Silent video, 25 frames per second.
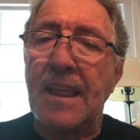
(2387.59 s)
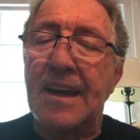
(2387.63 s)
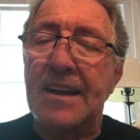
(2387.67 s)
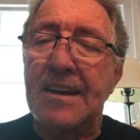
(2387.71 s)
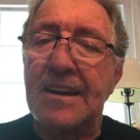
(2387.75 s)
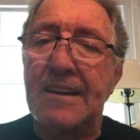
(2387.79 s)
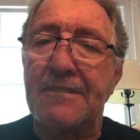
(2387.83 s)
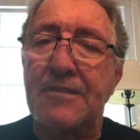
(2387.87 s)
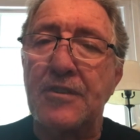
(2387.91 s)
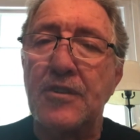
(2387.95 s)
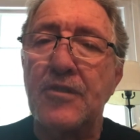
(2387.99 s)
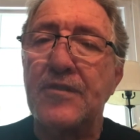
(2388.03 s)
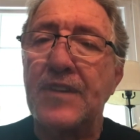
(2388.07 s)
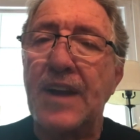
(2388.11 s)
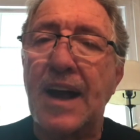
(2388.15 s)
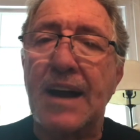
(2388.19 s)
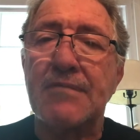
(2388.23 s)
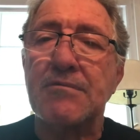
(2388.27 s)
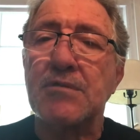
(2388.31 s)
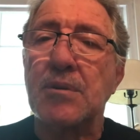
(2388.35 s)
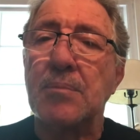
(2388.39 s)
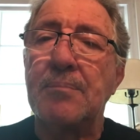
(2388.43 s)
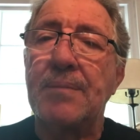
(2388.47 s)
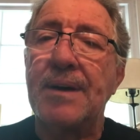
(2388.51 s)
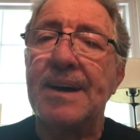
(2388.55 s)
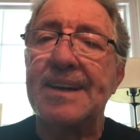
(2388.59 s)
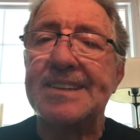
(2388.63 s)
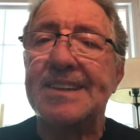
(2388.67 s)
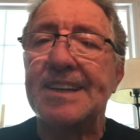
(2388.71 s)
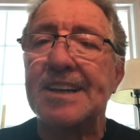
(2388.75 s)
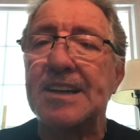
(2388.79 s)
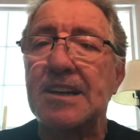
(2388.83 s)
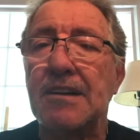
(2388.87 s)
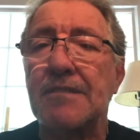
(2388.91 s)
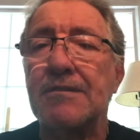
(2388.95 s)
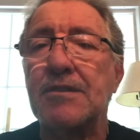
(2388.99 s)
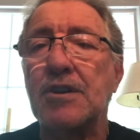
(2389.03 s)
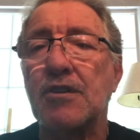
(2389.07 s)
if you've not
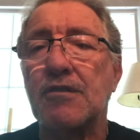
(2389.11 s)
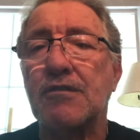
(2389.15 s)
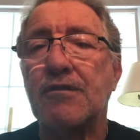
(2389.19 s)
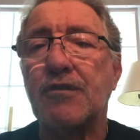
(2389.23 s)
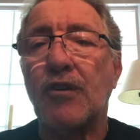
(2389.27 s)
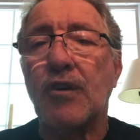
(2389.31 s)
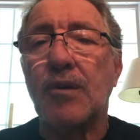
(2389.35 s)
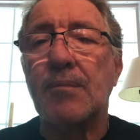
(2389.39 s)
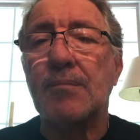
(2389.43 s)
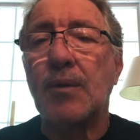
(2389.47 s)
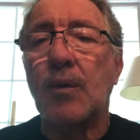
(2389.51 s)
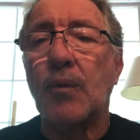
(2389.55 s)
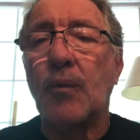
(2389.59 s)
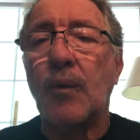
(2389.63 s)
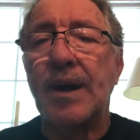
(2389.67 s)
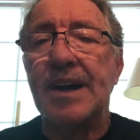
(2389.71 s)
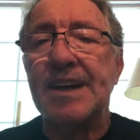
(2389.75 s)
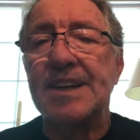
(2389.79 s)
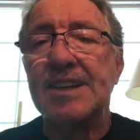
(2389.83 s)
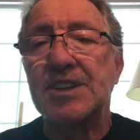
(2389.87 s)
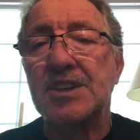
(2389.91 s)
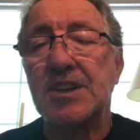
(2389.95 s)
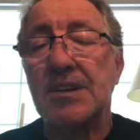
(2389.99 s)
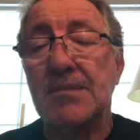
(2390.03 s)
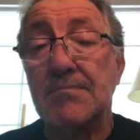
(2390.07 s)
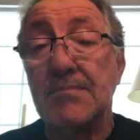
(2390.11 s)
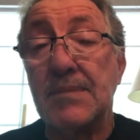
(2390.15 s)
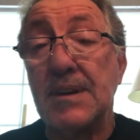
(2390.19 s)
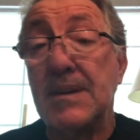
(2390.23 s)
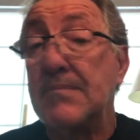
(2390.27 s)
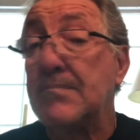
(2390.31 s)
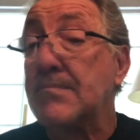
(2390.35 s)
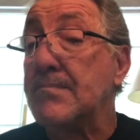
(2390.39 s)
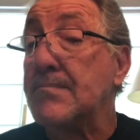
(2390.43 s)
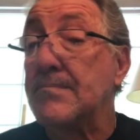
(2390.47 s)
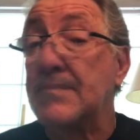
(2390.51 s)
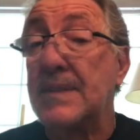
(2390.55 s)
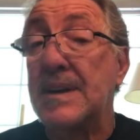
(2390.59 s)
repented of your former ways and
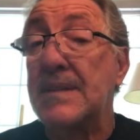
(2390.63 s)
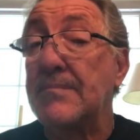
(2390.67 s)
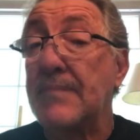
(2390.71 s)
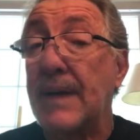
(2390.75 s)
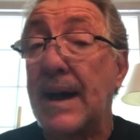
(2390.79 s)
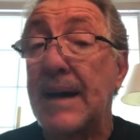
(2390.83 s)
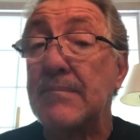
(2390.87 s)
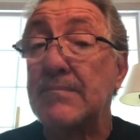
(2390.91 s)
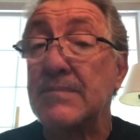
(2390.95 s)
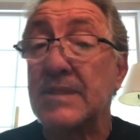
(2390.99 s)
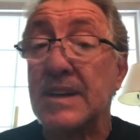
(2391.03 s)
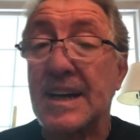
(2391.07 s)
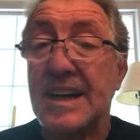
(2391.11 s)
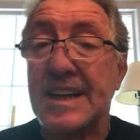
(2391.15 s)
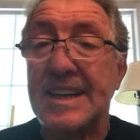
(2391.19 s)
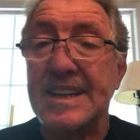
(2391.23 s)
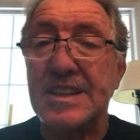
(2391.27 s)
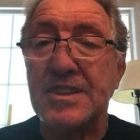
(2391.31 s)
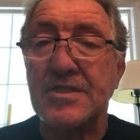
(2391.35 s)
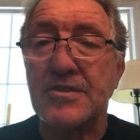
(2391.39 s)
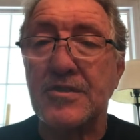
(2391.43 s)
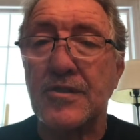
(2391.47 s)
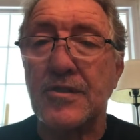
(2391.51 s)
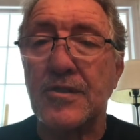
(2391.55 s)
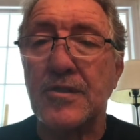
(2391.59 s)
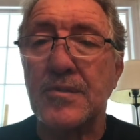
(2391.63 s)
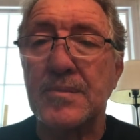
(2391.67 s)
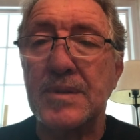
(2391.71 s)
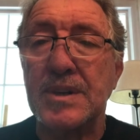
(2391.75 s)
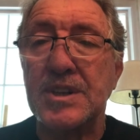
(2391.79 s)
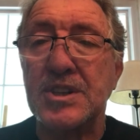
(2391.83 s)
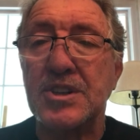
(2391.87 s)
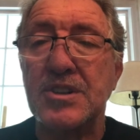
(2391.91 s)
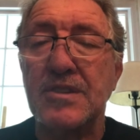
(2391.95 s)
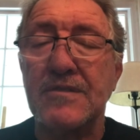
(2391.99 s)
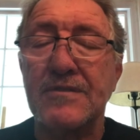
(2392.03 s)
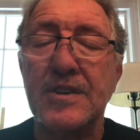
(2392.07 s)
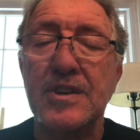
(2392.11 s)
been baptized for the
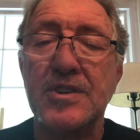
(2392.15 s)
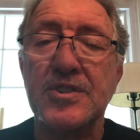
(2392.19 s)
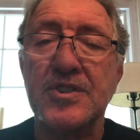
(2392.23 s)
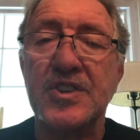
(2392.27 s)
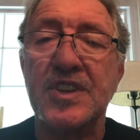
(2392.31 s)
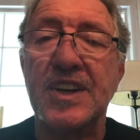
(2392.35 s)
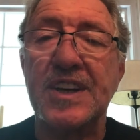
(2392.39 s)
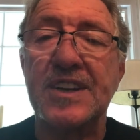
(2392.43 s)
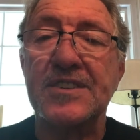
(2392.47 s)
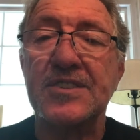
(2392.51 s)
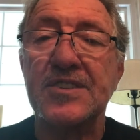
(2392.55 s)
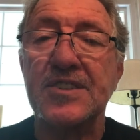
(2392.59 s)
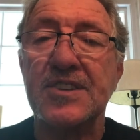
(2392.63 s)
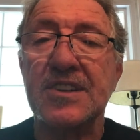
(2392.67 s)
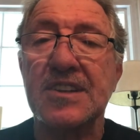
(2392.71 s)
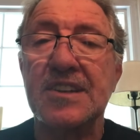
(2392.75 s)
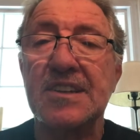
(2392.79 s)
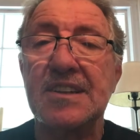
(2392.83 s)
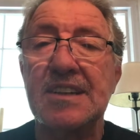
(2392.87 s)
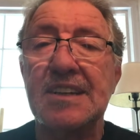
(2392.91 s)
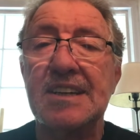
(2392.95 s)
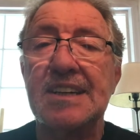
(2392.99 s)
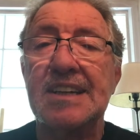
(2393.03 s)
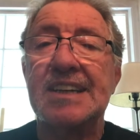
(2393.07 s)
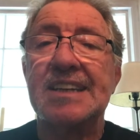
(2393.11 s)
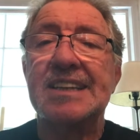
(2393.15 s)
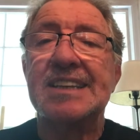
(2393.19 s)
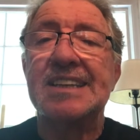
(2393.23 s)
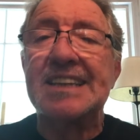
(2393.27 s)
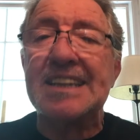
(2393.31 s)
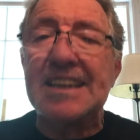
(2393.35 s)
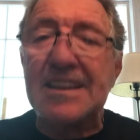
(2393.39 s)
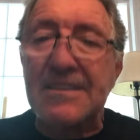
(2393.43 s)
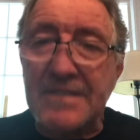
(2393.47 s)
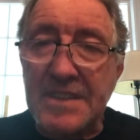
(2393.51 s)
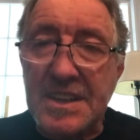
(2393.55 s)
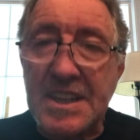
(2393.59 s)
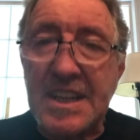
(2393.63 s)
remission of your sins,
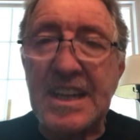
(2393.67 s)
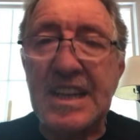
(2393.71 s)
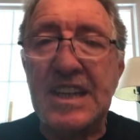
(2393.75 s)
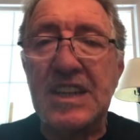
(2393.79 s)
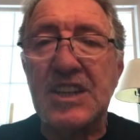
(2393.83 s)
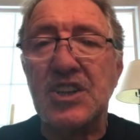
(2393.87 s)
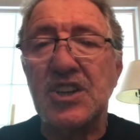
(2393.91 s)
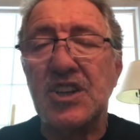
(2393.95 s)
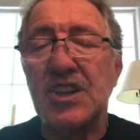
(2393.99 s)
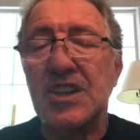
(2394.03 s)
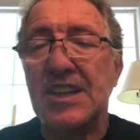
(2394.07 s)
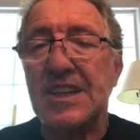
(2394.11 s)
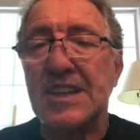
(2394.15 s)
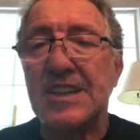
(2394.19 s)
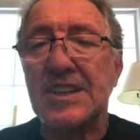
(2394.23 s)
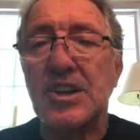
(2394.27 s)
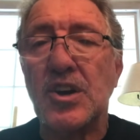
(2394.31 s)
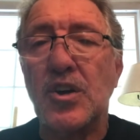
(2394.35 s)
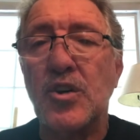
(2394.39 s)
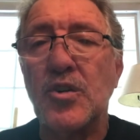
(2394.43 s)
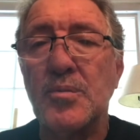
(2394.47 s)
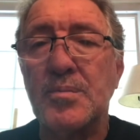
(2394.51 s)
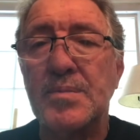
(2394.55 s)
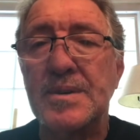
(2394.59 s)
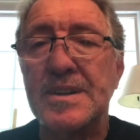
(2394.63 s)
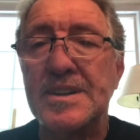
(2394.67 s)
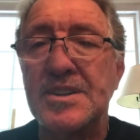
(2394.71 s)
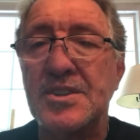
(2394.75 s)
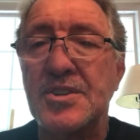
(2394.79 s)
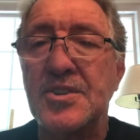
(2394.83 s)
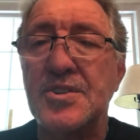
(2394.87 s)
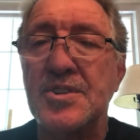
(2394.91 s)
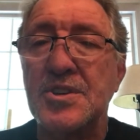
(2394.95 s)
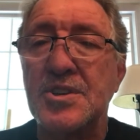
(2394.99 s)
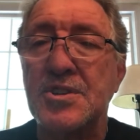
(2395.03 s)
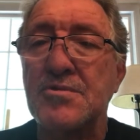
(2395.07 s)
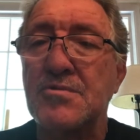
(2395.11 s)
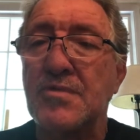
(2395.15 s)
the invitation is open
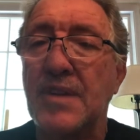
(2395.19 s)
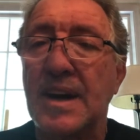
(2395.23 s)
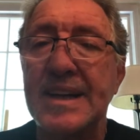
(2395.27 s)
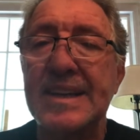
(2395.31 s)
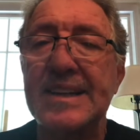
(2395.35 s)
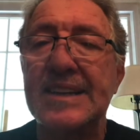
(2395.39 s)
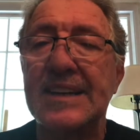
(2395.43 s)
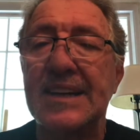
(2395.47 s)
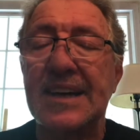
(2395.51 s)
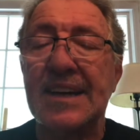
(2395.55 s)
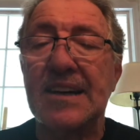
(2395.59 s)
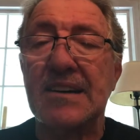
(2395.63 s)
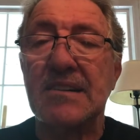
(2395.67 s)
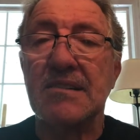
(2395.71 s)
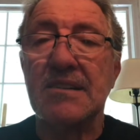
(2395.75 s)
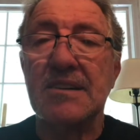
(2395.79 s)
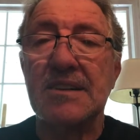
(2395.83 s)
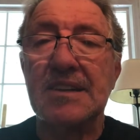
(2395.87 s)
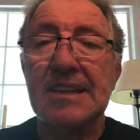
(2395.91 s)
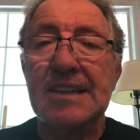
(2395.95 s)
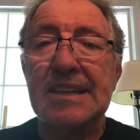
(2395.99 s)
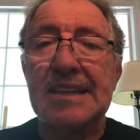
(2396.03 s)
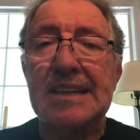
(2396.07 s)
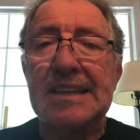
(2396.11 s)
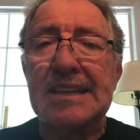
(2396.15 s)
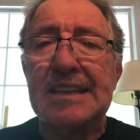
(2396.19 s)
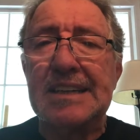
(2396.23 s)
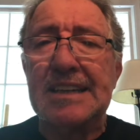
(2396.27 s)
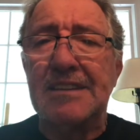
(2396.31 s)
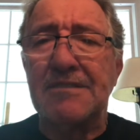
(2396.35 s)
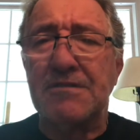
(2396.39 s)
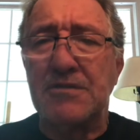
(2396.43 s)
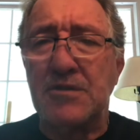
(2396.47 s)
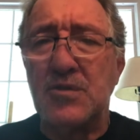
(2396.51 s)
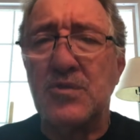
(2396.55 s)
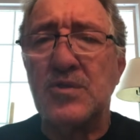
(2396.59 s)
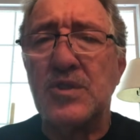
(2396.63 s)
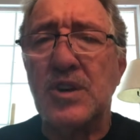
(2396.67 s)
to you right now.
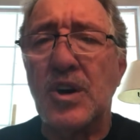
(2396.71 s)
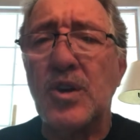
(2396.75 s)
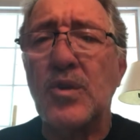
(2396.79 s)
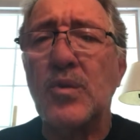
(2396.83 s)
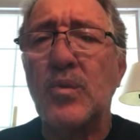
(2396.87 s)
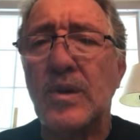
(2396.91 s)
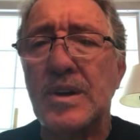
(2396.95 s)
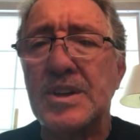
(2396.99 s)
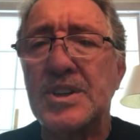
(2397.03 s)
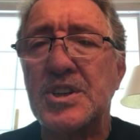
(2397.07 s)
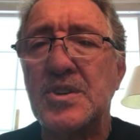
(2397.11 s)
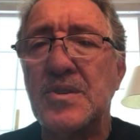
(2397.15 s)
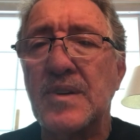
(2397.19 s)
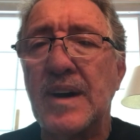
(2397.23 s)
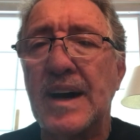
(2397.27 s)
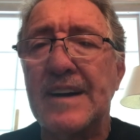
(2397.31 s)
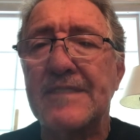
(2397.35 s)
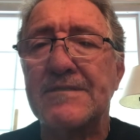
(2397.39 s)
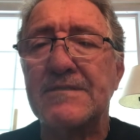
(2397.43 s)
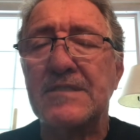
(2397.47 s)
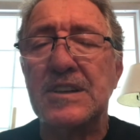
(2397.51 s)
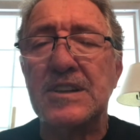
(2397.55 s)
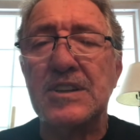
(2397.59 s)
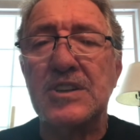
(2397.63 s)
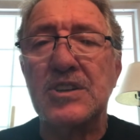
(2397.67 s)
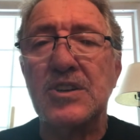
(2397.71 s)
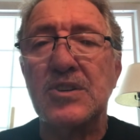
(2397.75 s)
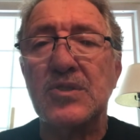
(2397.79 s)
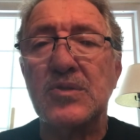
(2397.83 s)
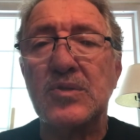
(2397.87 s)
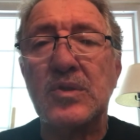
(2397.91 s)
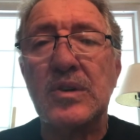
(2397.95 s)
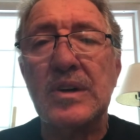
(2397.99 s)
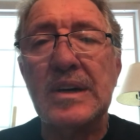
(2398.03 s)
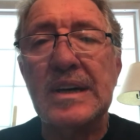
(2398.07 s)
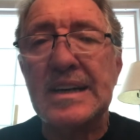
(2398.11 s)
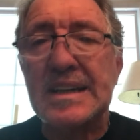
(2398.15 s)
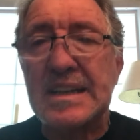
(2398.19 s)
If you know what you have to do,
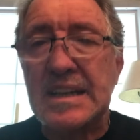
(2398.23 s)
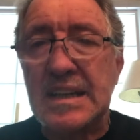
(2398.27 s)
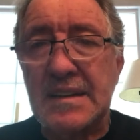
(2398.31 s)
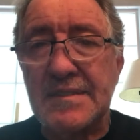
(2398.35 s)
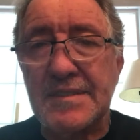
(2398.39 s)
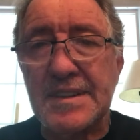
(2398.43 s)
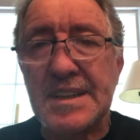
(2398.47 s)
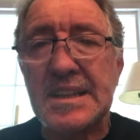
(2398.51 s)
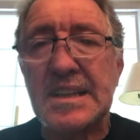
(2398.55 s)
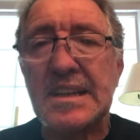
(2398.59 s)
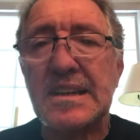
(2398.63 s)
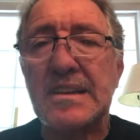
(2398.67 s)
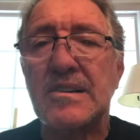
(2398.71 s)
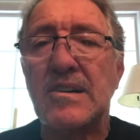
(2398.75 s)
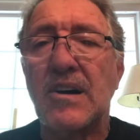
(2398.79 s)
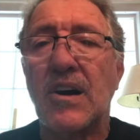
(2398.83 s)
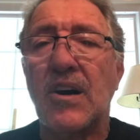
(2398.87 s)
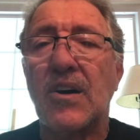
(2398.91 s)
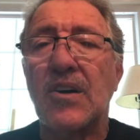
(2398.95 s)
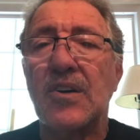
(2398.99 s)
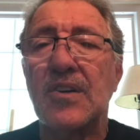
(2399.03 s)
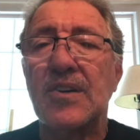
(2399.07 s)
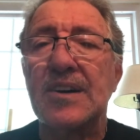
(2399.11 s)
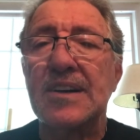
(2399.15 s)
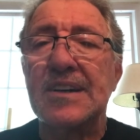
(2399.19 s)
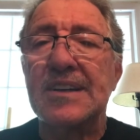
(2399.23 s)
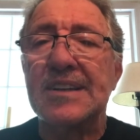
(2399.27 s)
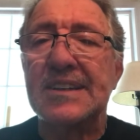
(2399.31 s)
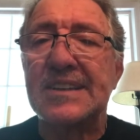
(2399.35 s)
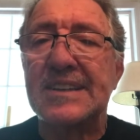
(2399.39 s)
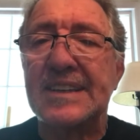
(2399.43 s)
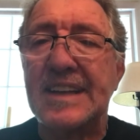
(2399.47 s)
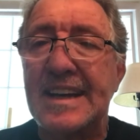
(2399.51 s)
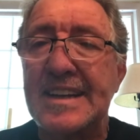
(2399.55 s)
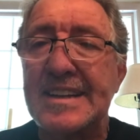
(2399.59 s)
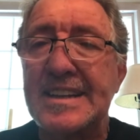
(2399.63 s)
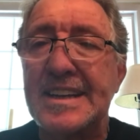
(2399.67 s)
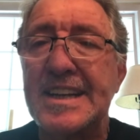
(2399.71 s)
give us a call,
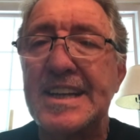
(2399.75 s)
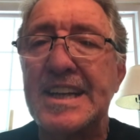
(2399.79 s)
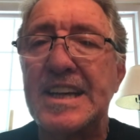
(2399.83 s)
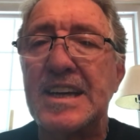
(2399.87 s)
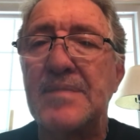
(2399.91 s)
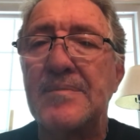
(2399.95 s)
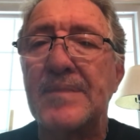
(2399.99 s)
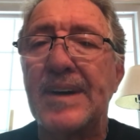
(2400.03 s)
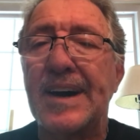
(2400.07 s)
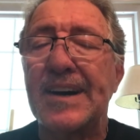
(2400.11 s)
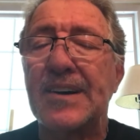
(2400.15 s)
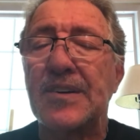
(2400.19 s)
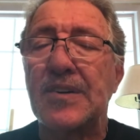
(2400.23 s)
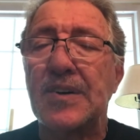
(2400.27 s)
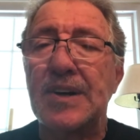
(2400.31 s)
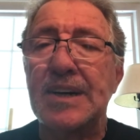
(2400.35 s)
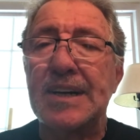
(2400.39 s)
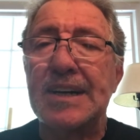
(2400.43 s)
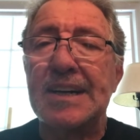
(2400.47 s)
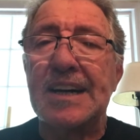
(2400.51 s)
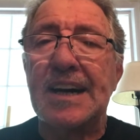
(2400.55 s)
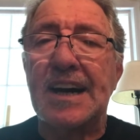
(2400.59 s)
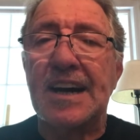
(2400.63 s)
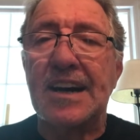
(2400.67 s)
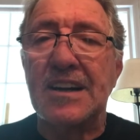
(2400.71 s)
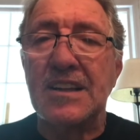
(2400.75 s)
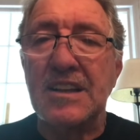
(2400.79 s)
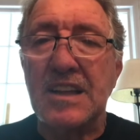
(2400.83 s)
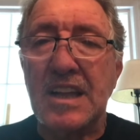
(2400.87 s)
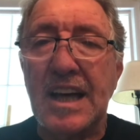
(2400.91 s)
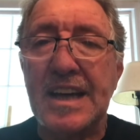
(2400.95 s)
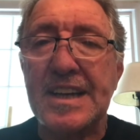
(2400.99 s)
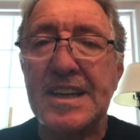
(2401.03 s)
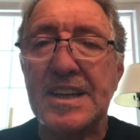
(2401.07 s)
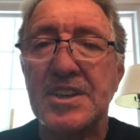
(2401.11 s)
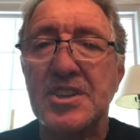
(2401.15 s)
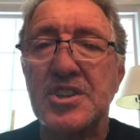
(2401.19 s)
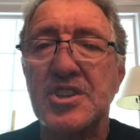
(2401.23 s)
send an email.
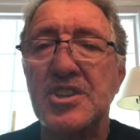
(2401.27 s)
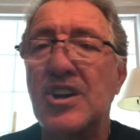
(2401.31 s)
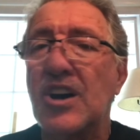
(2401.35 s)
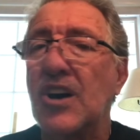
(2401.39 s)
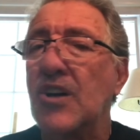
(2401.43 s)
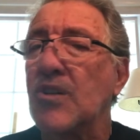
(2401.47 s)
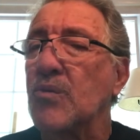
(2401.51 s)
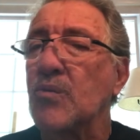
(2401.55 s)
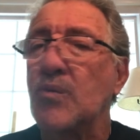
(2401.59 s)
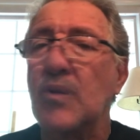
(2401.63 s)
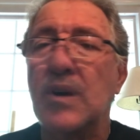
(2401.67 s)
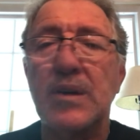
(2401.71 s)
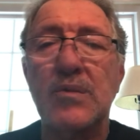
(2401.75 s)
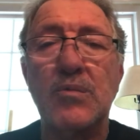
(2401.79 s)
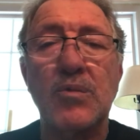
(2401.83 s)
let us know. We